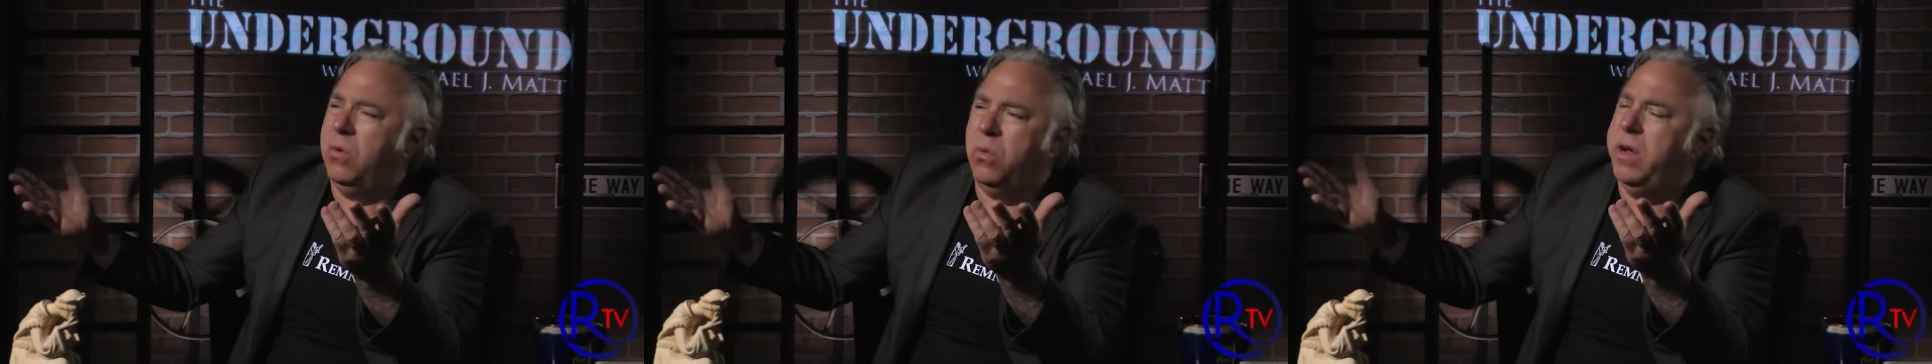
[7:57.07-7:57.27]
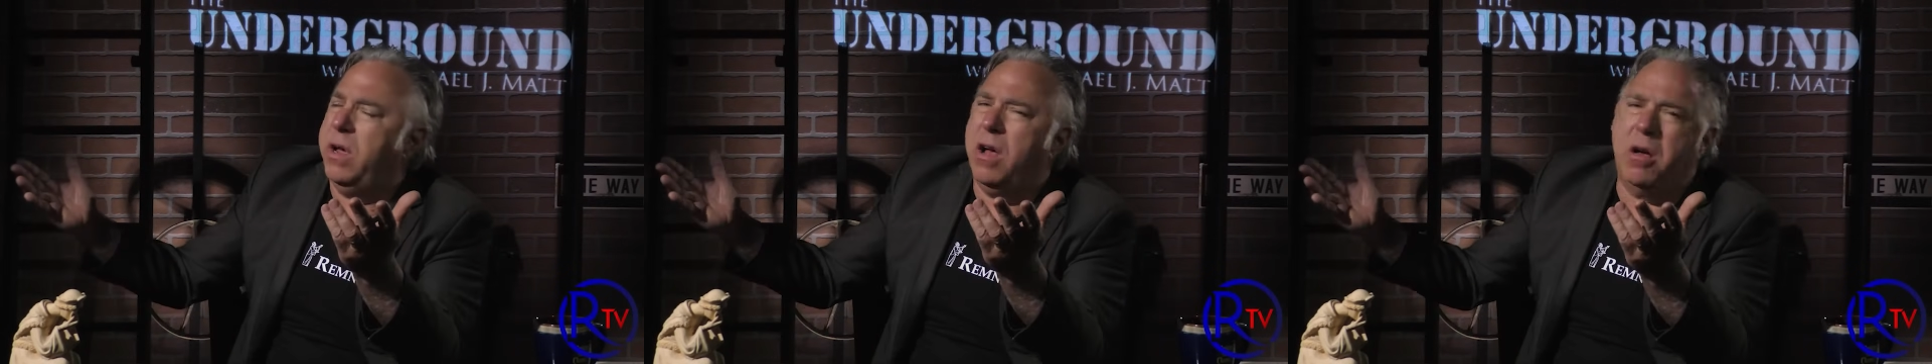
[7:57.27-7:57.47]

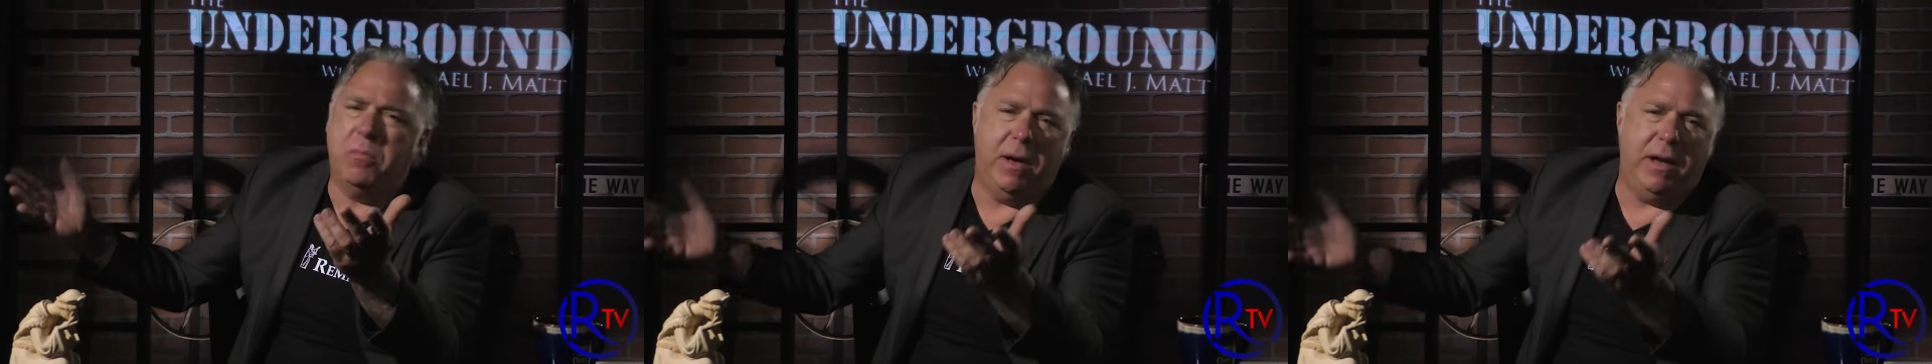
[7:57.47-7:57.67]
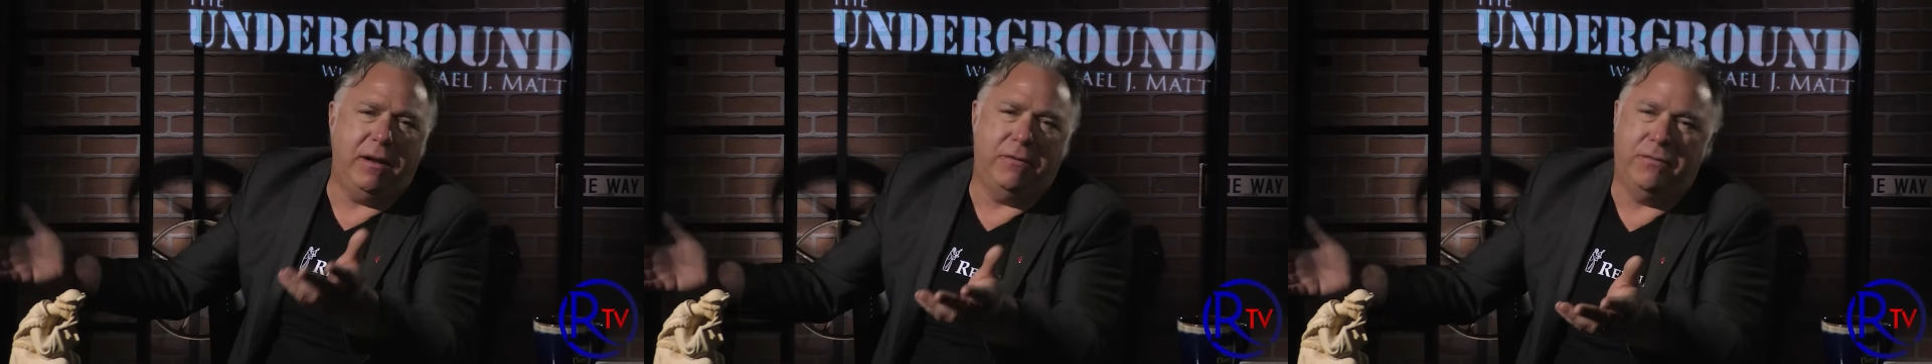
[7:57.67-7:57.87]
we all
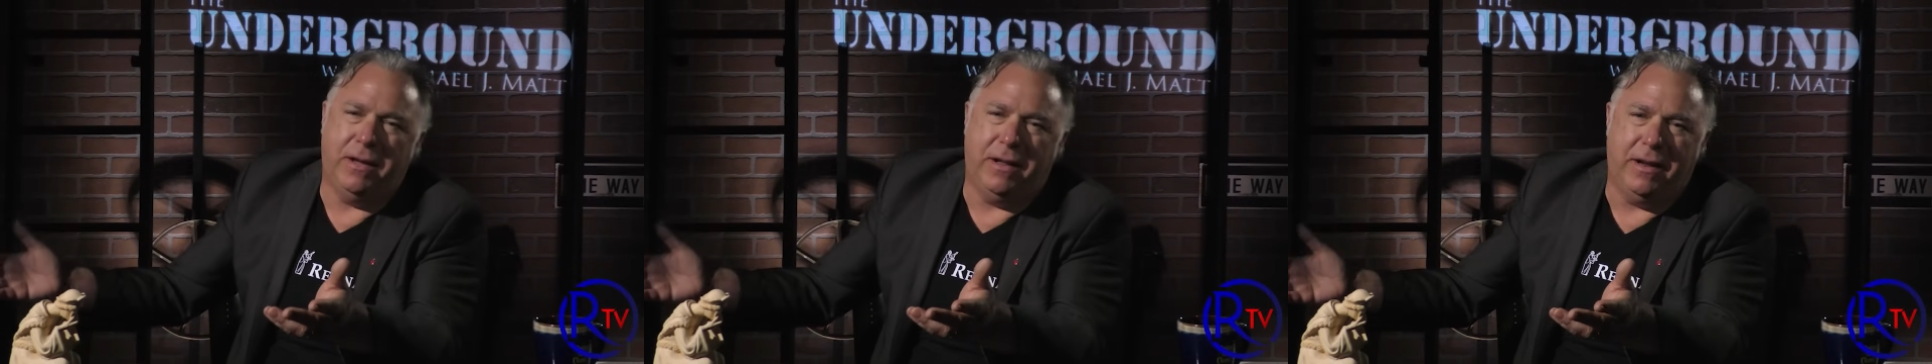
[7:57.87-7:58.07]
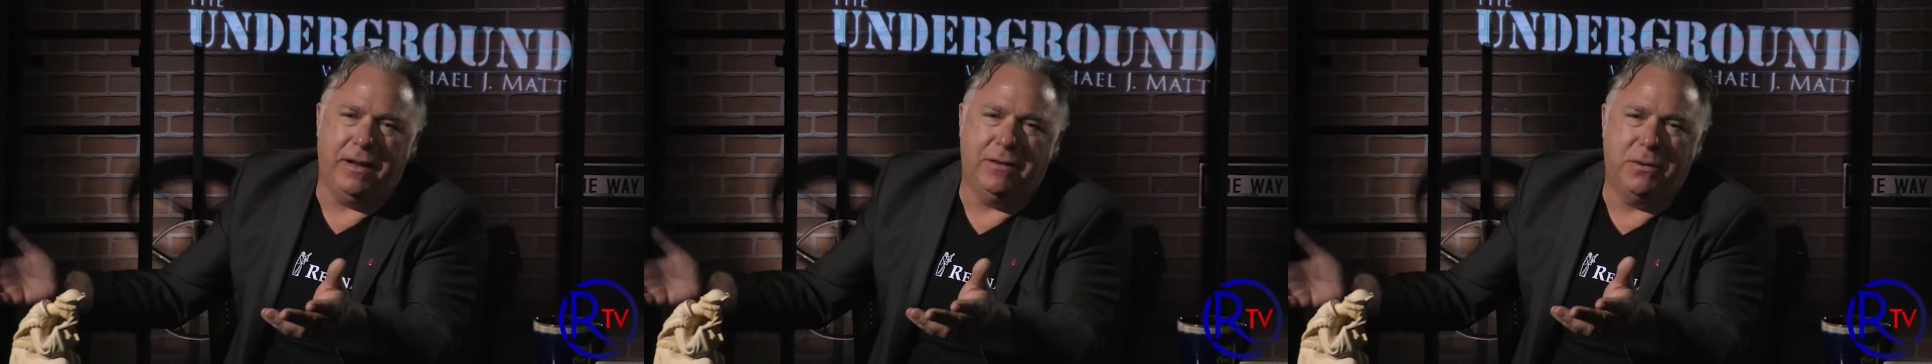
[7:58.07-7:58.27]

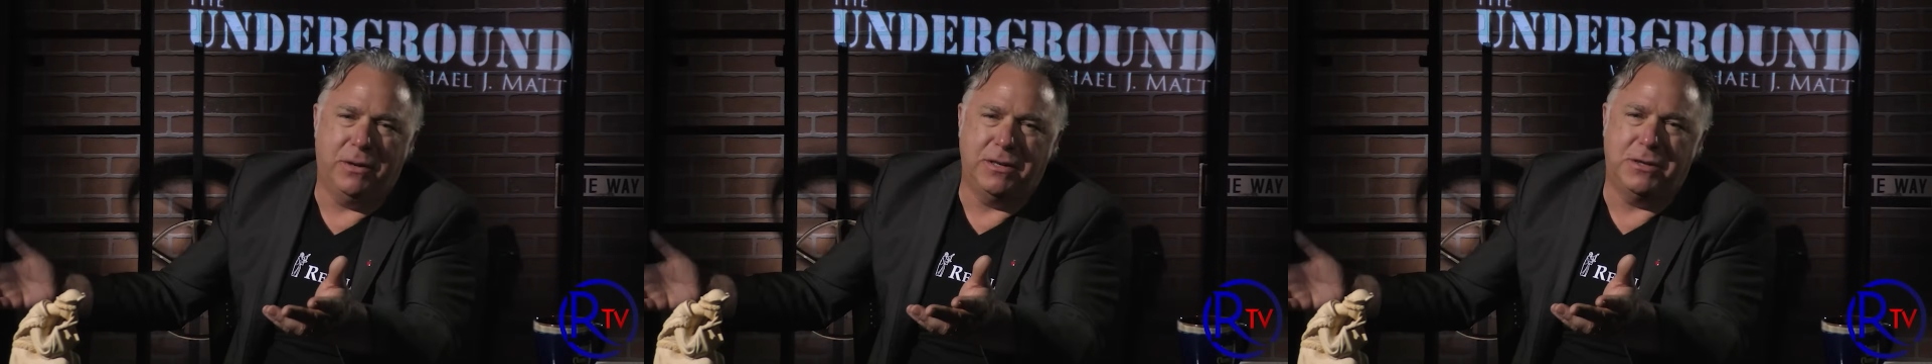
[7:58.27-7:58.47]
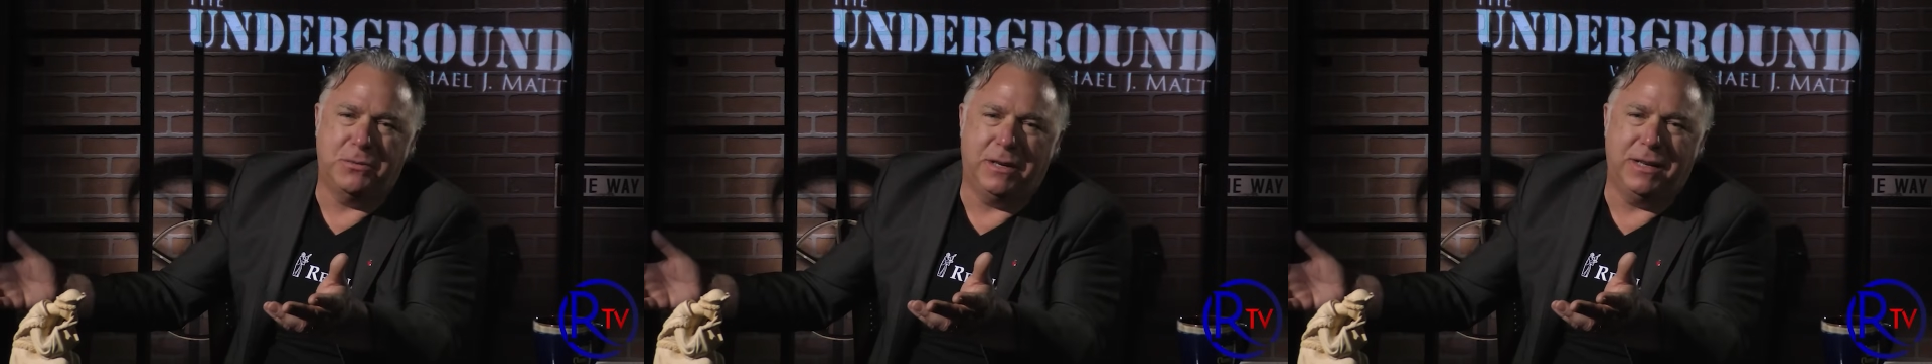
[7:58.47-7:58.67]
benefited,
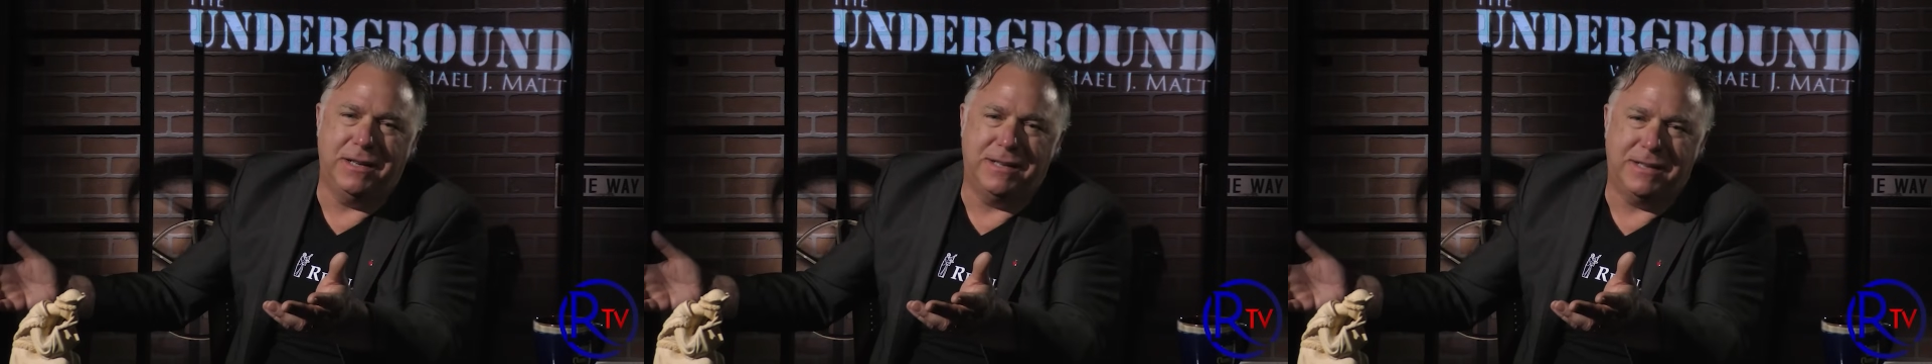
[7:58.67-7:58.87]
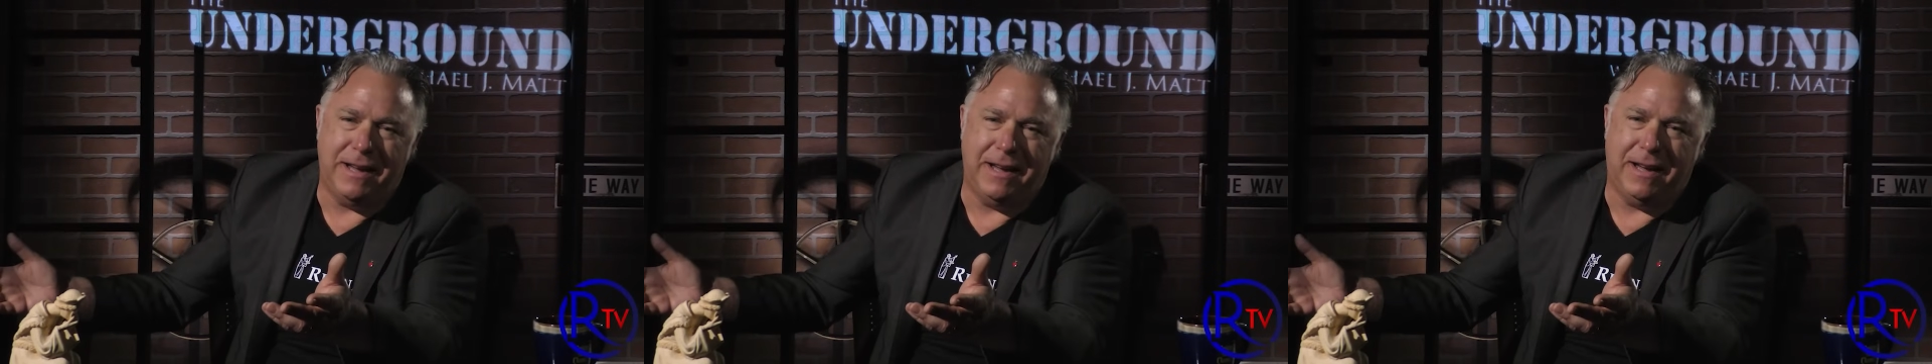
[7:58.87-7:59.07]
which is what
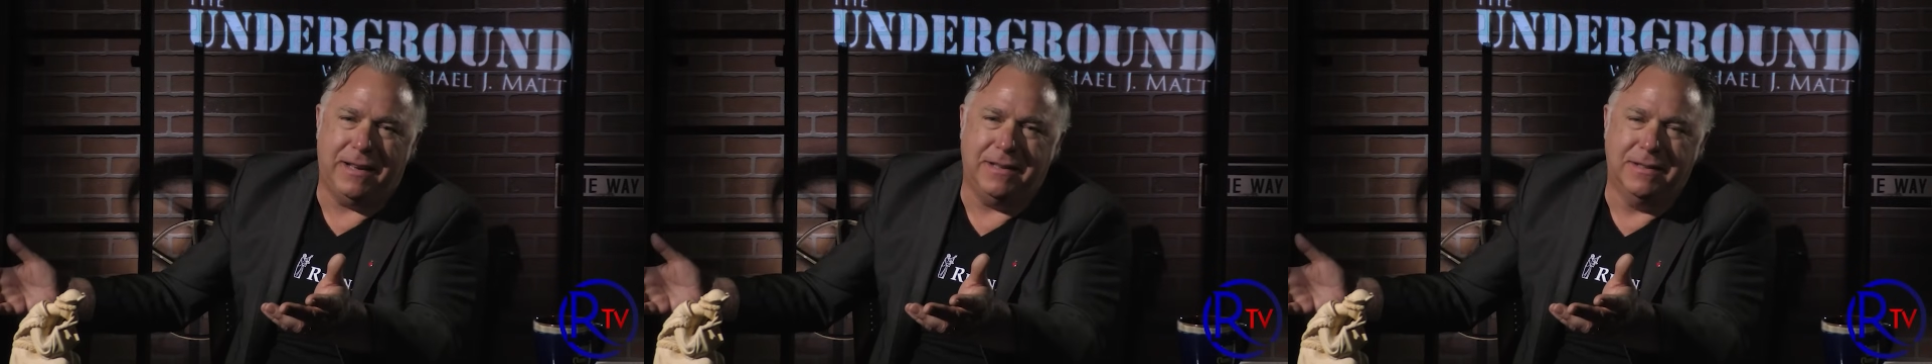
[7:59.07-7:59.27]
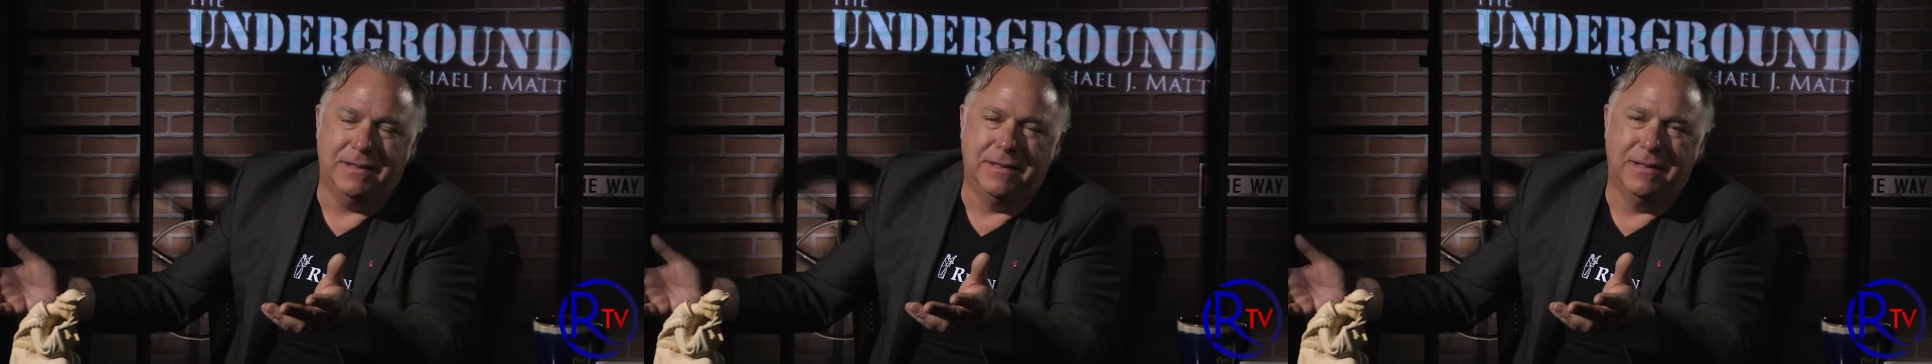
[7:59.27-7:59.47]
he's
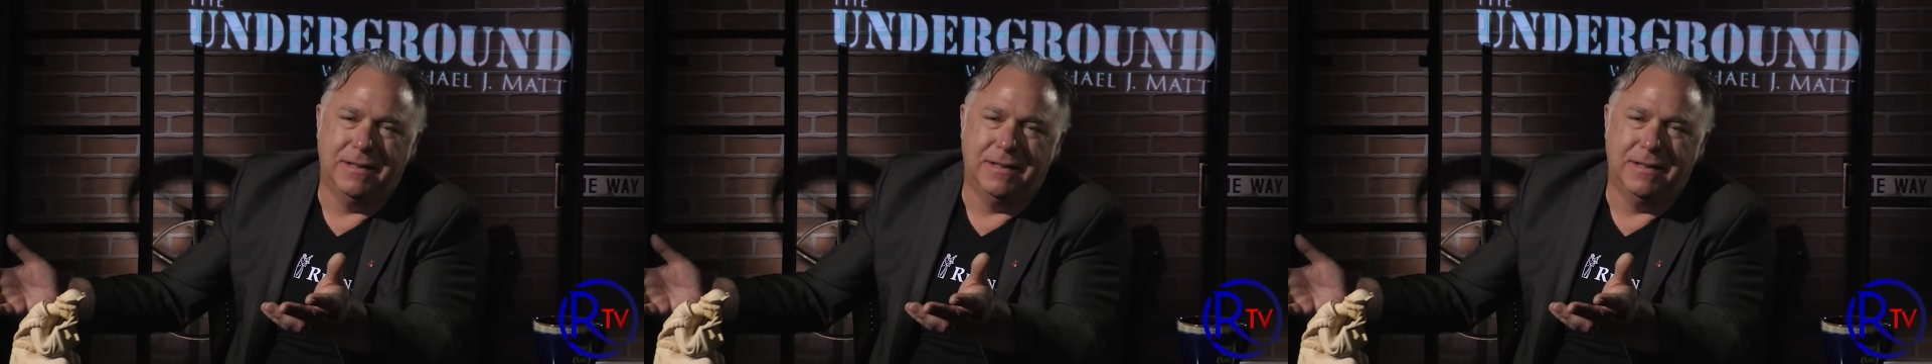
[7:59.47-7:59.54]
saying,